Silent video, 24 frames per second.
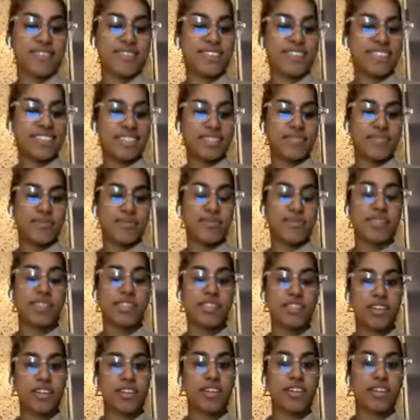awesome. So
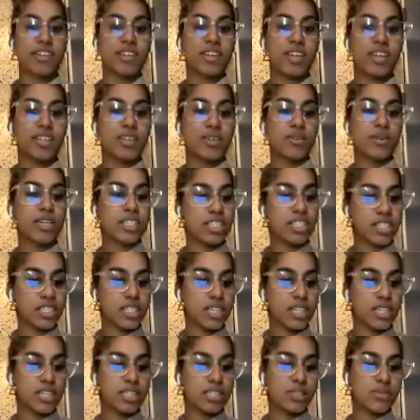another question
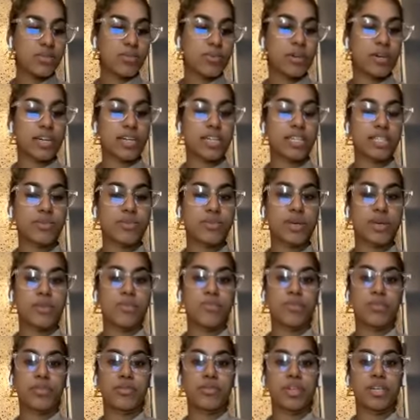is, what is
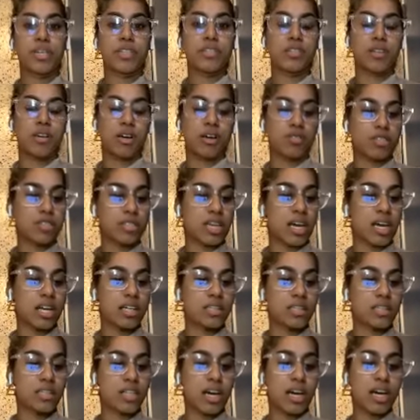Web3? So I'll just
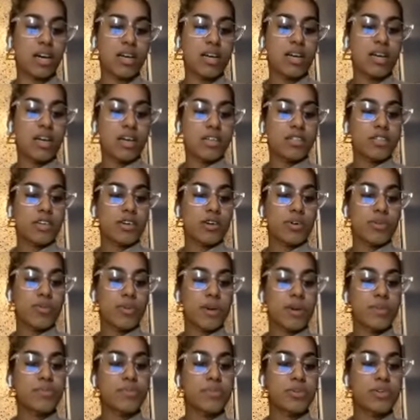answer that. So
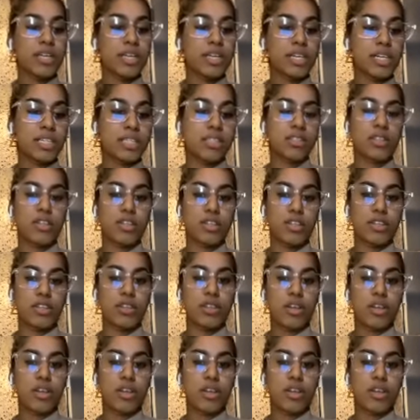Web3 is the